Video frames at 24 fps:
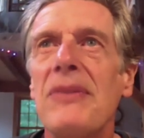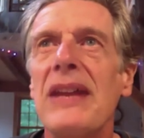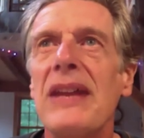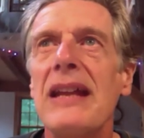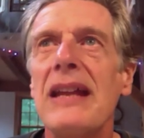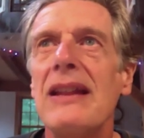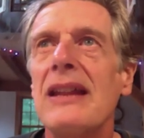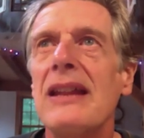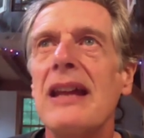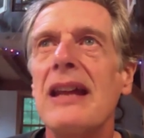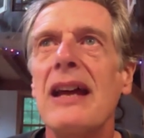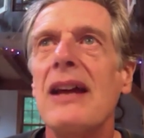
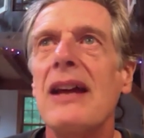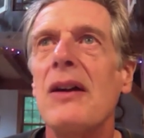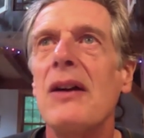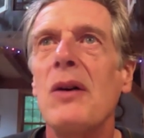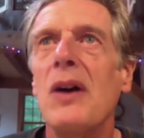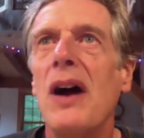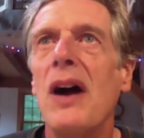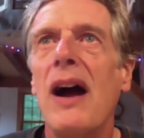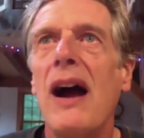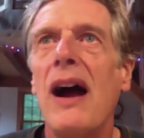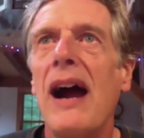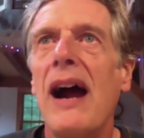that
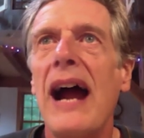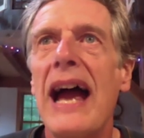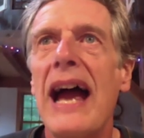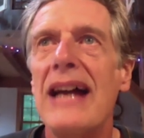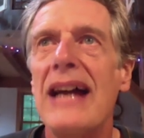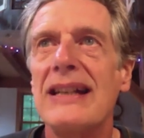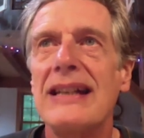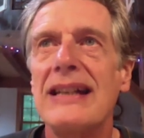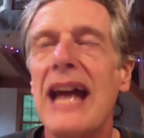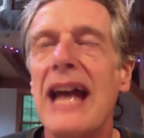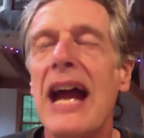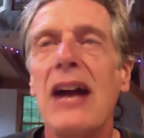
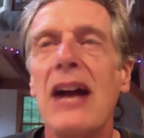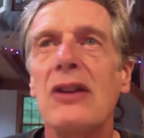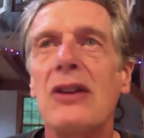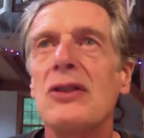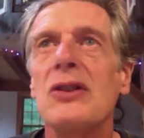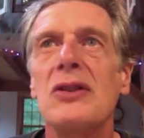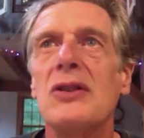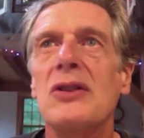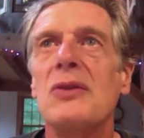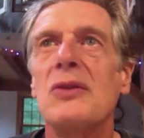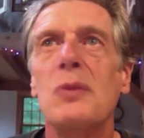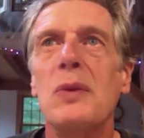as
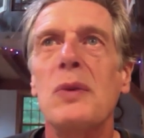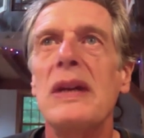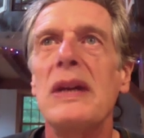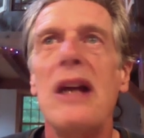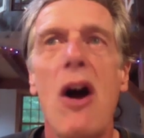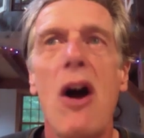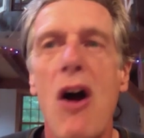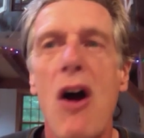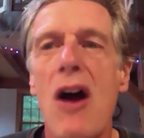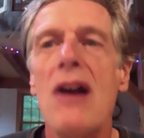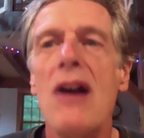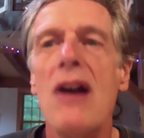actors,
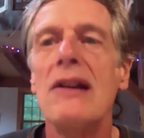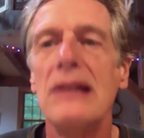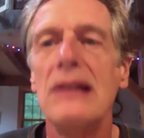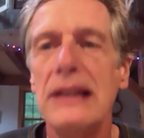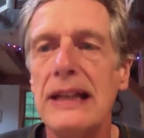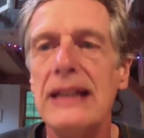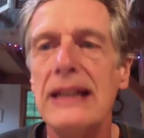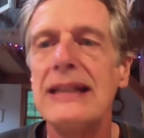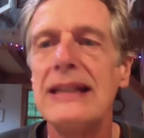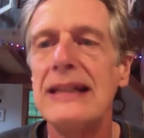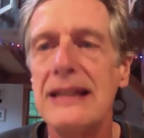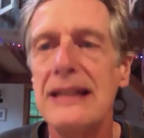we are
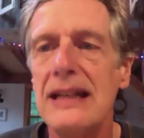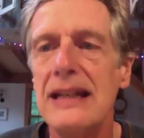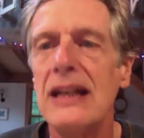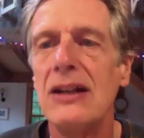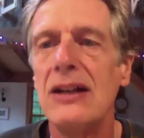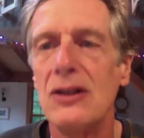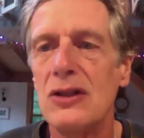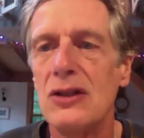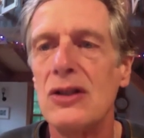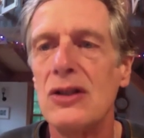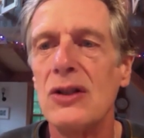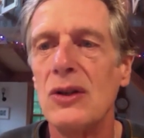
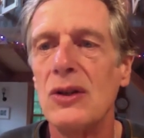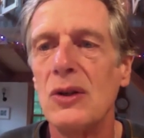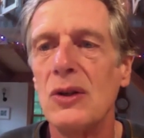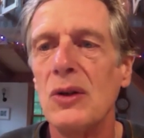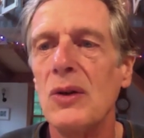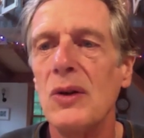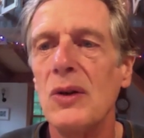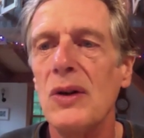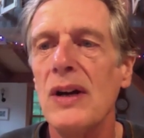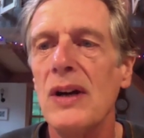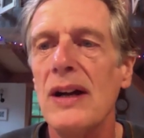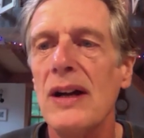listening
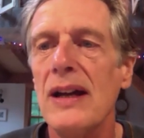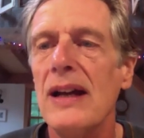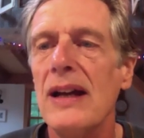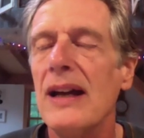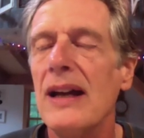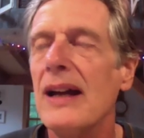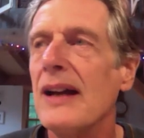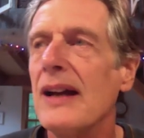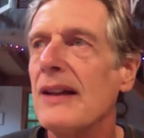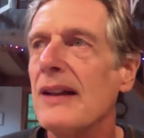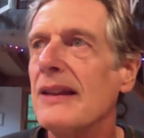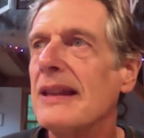to
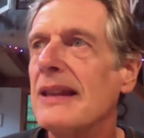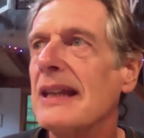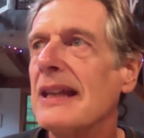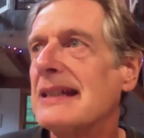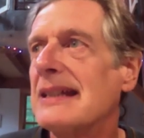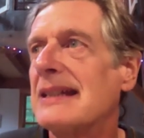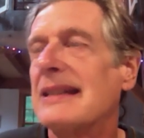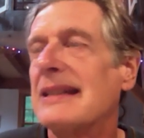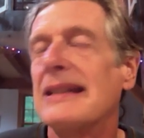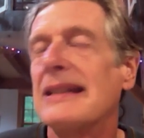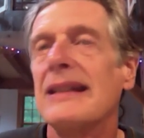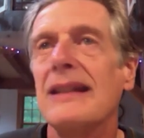
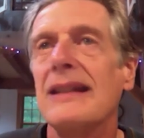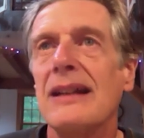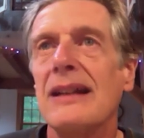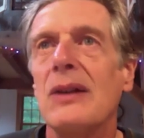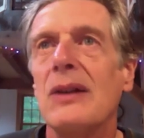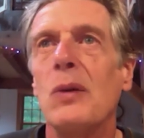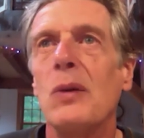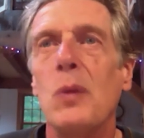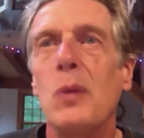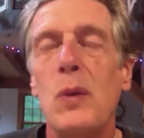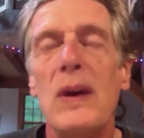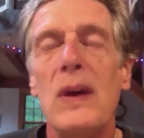that's
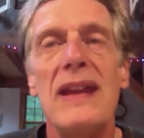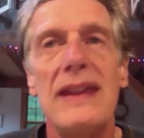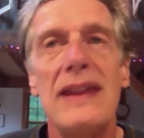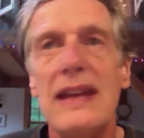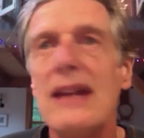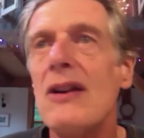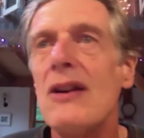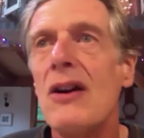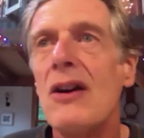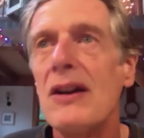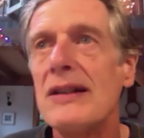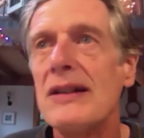
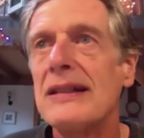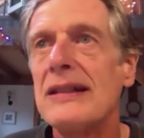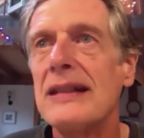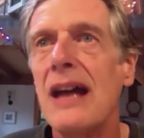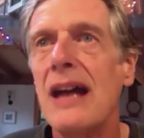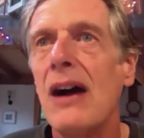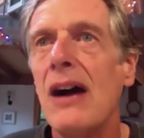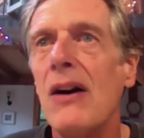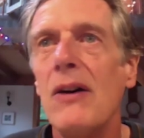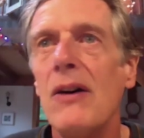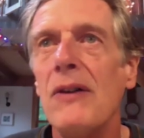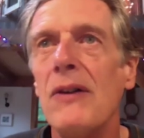within
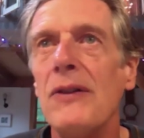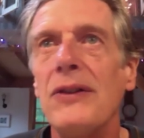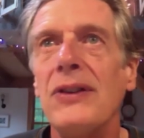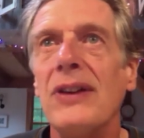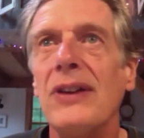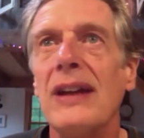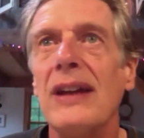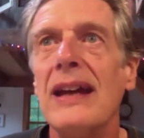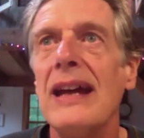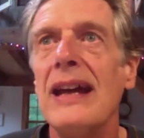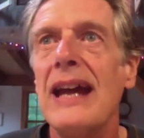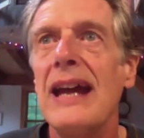
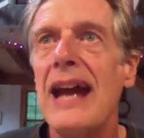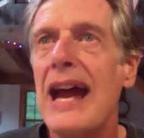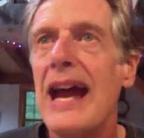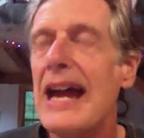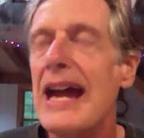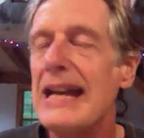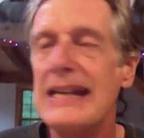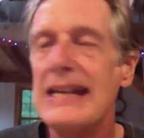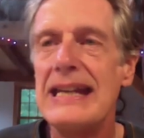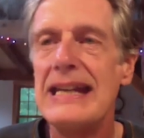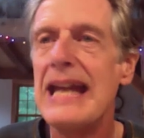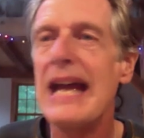ourselves,
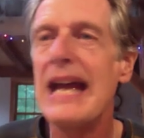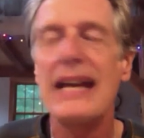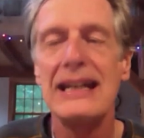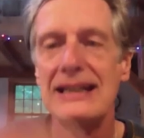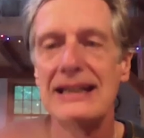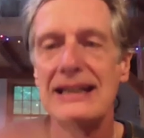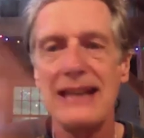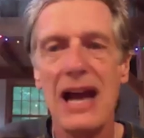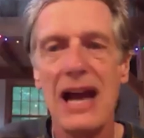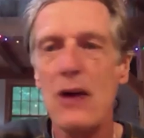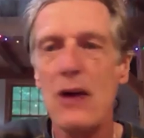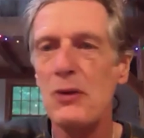and yet
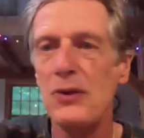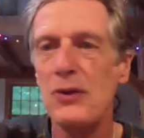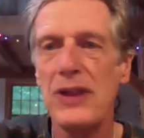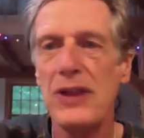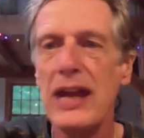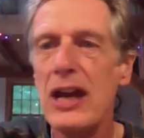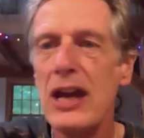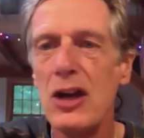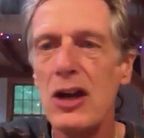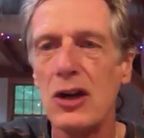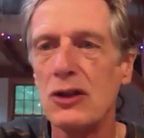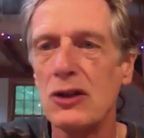it's out
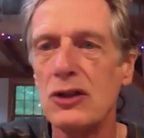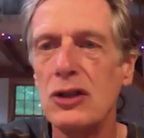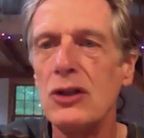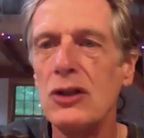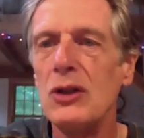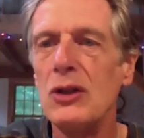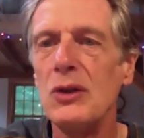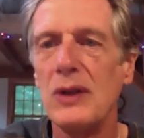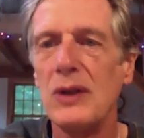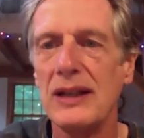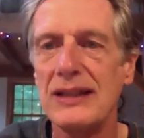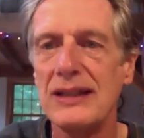there
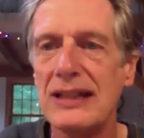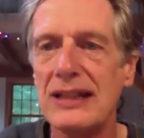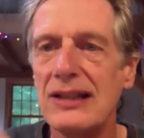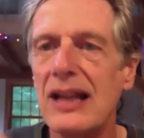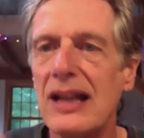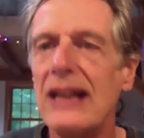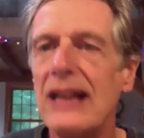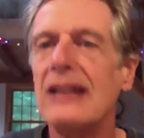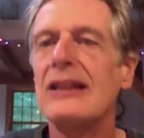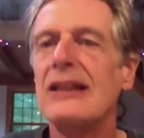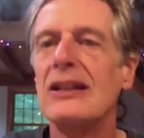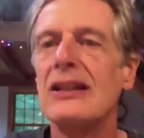too. It's
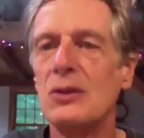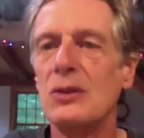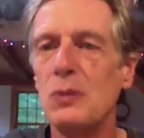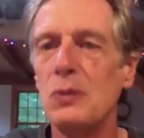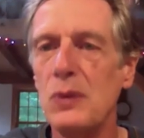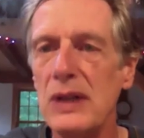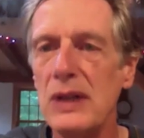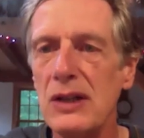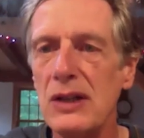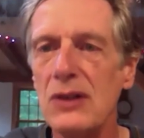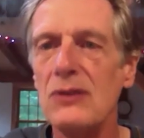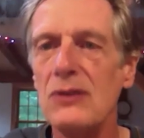like this
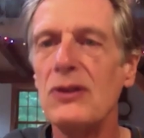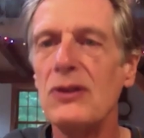weird